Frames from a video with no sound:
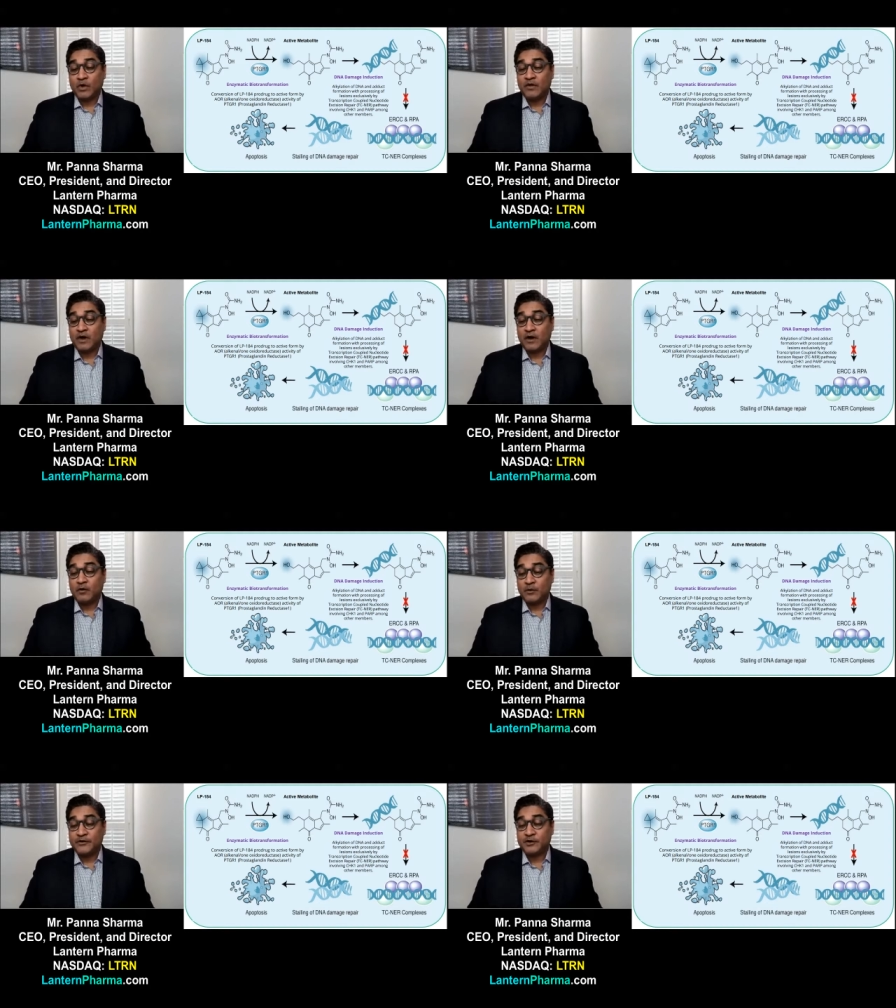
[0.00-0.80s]
with our
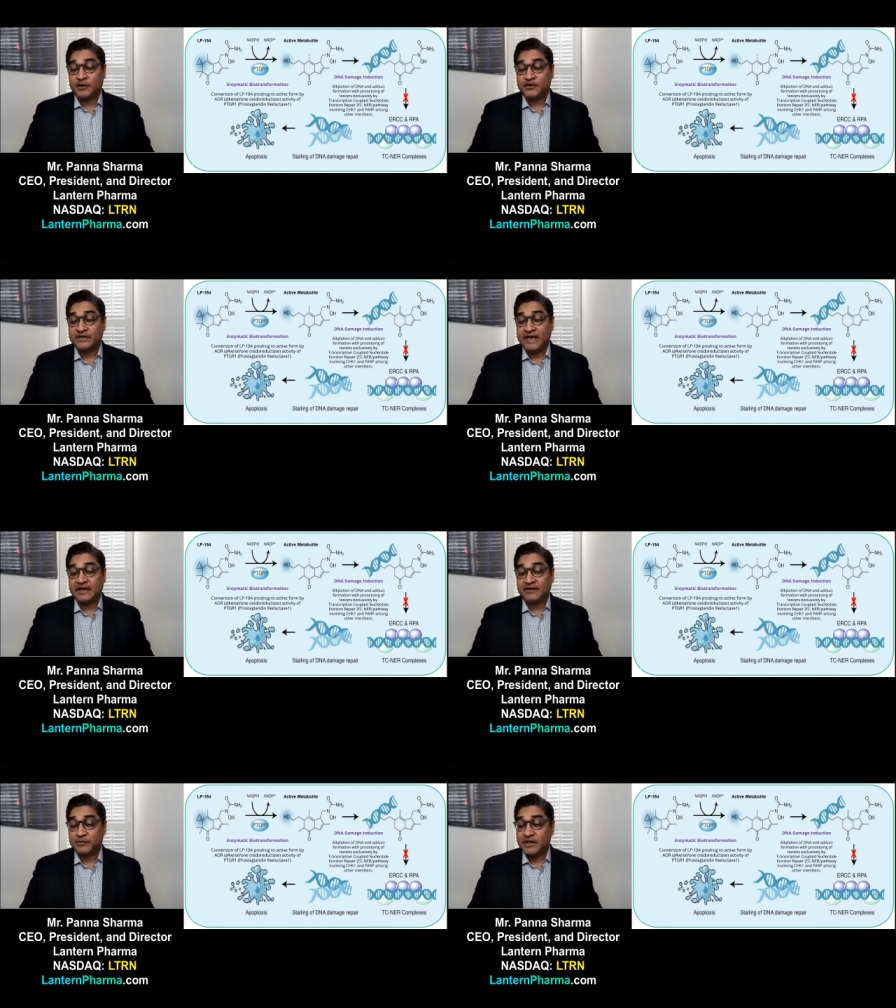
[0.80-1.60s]
research and take
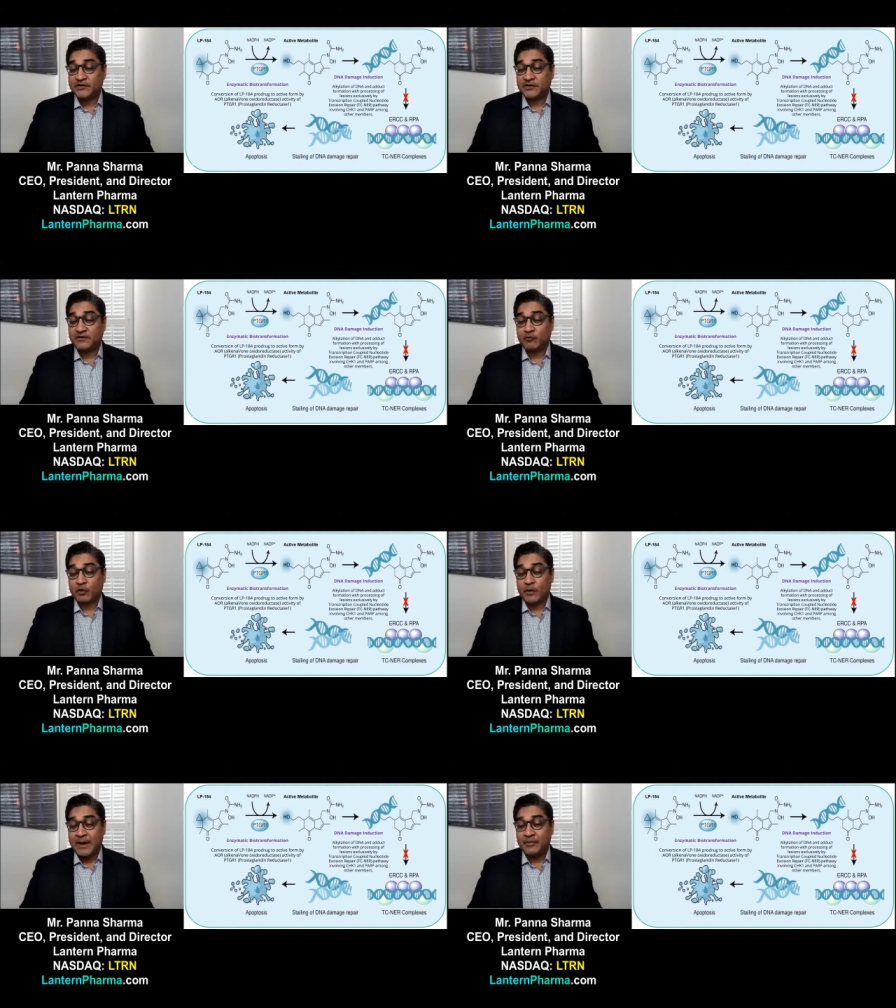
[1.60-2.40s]
it to patients
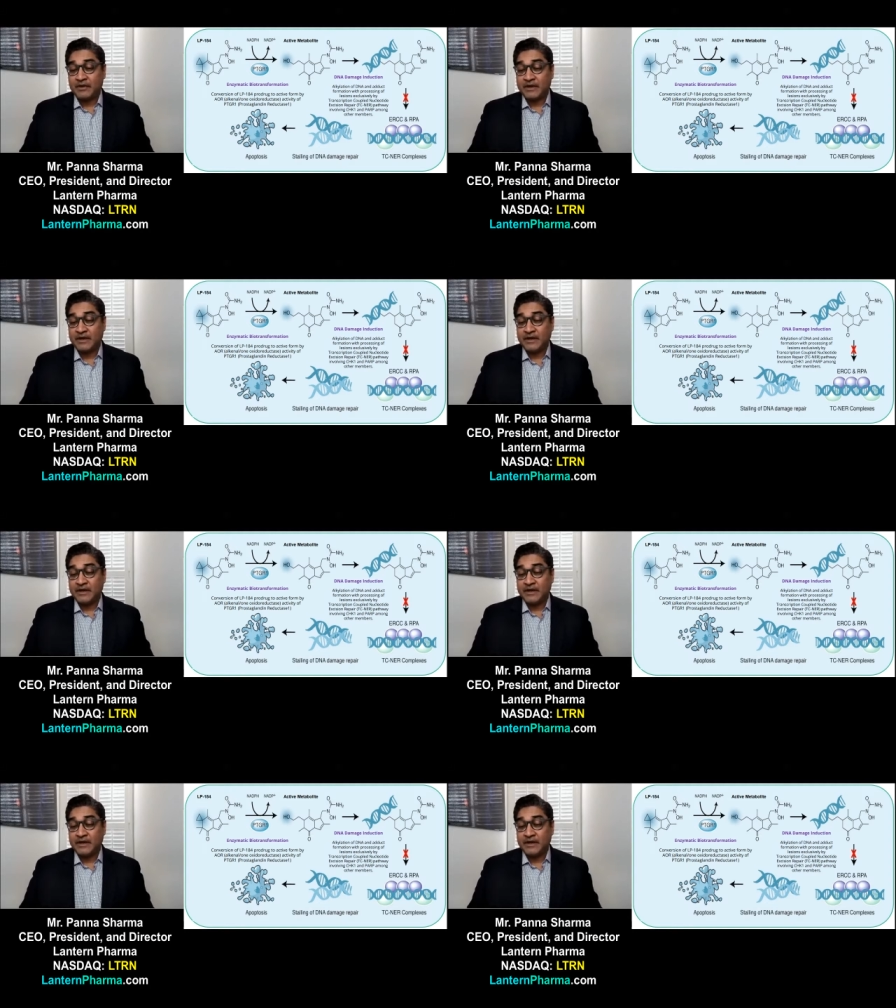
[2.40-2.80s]
more rapidly.